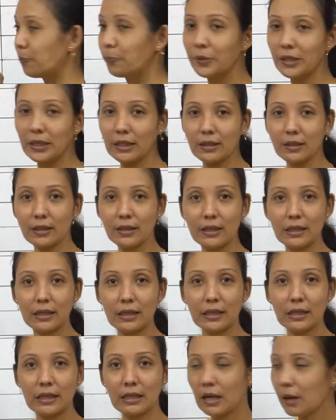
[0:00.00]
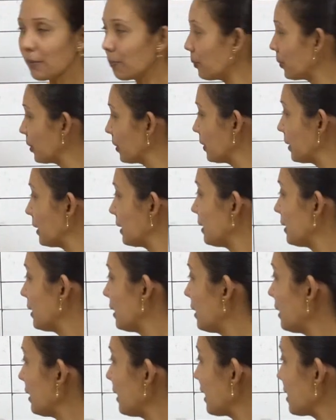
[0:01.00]
P, cup.
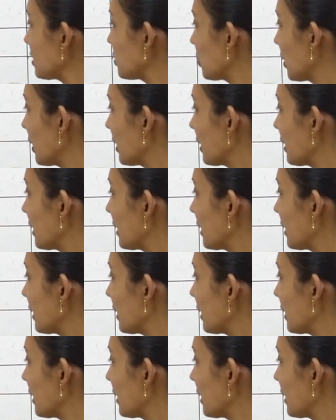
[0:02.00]
Next one,